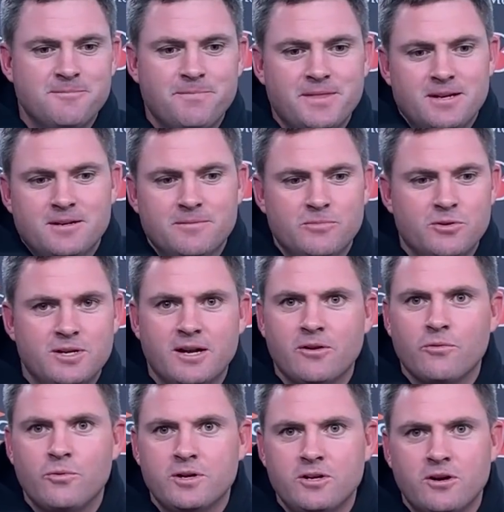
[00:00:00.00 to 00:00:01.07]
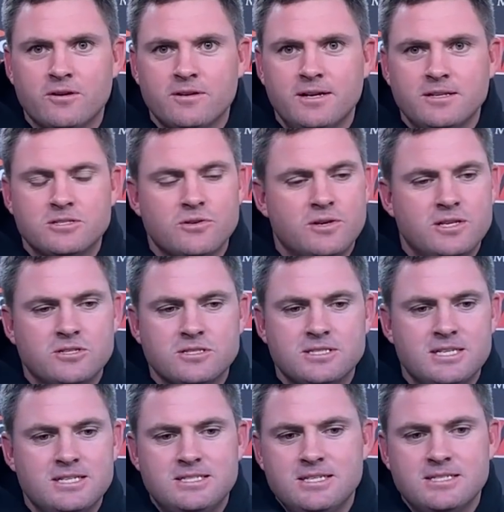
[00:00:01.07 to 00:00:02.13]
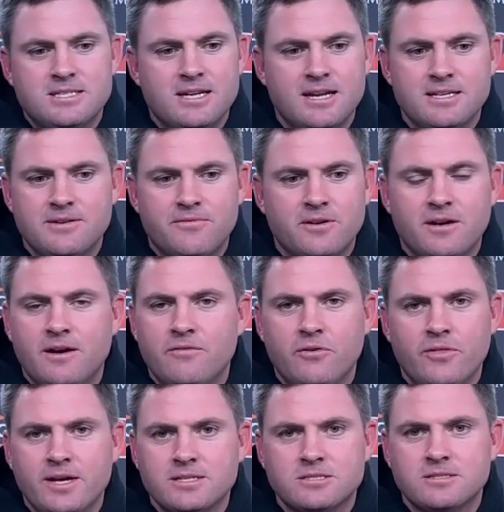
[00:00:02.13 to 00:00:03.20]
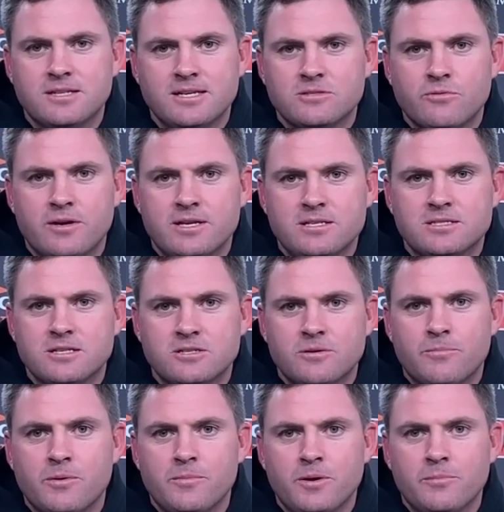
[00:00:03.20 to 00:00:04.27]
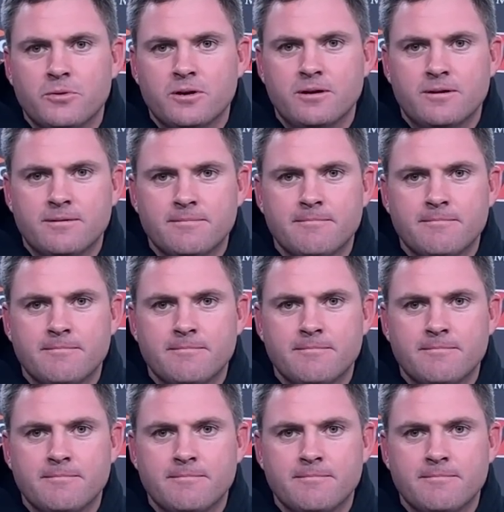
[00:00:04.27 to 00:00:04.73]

um, we were down to the one yard line. So he just he sees it at a different level, and that's that's why he's such a premier player.